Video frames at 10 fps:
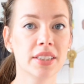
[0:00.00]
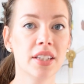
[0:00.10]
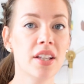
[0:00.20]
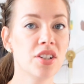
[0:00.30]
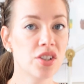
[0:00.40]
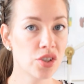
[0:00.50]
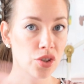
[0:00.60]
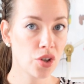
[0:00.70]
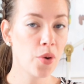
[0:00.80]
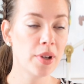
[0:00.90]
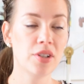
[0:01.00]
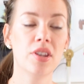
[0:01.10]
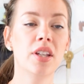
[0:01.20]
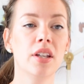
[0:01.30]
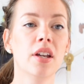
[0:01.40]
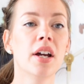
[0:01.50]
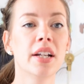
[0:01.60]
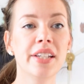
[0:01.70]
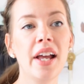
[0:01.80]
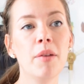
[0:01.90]
They can just go into the
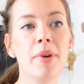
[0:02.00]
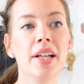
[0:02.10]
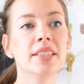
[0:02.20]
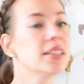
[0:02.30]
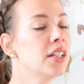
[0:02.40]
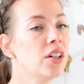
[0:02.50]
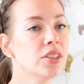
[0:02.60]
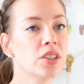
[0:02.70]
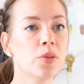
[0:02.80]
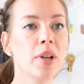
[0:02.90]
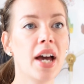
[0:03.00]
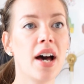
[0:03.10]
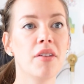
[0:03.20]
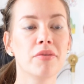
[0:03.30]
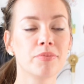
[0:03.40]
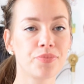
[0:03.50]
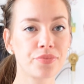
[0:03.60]
database. It also, we have